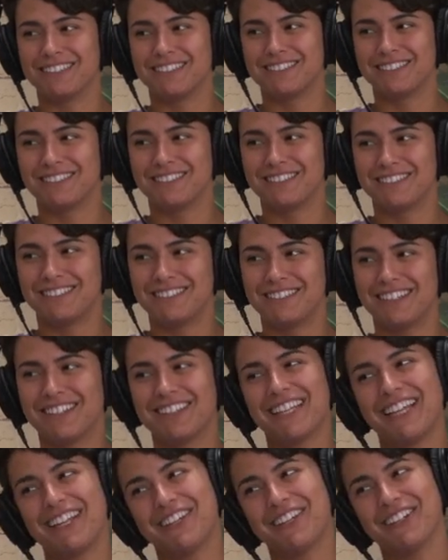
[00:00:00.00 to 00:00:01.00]
do you. No, oh,
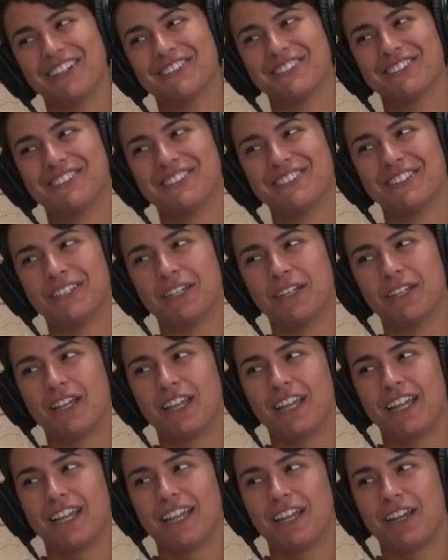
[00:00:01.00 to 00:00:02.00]
thank you. I
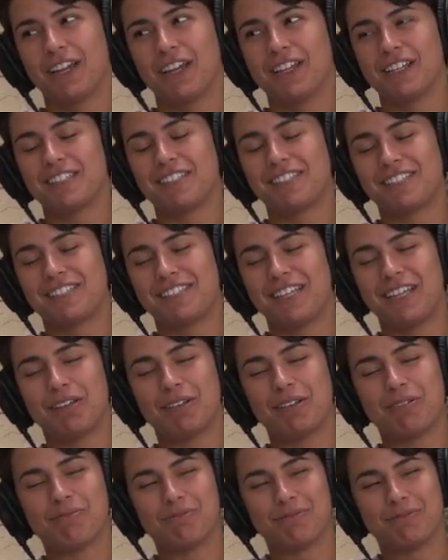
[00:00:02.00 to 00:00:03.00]
admire it immensely.
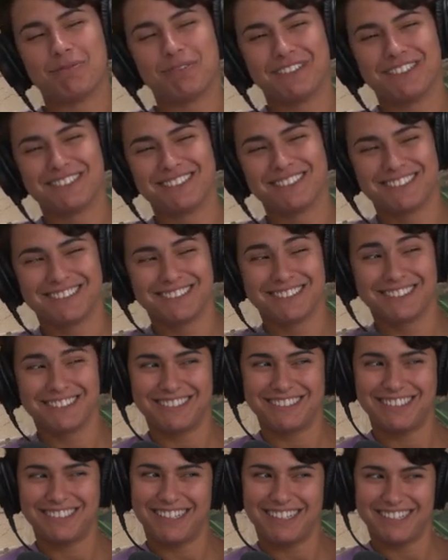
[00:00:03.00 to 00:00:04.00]
Seem.
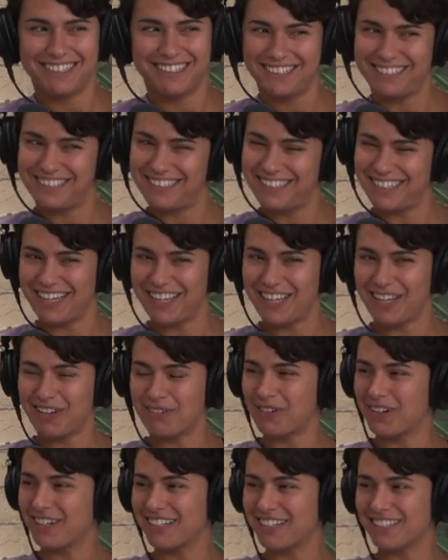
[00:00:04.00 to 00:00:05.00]
Yes, I mean we don't
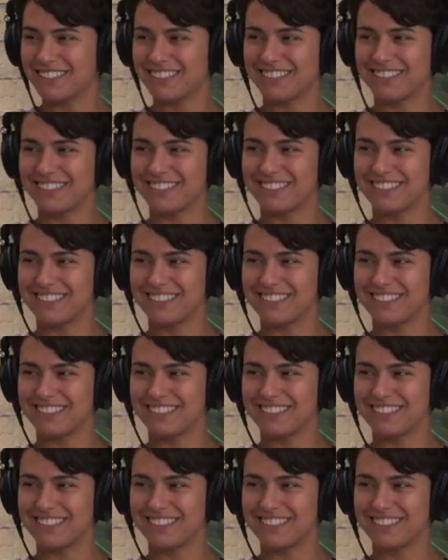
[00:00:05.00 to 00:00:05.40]
know what happens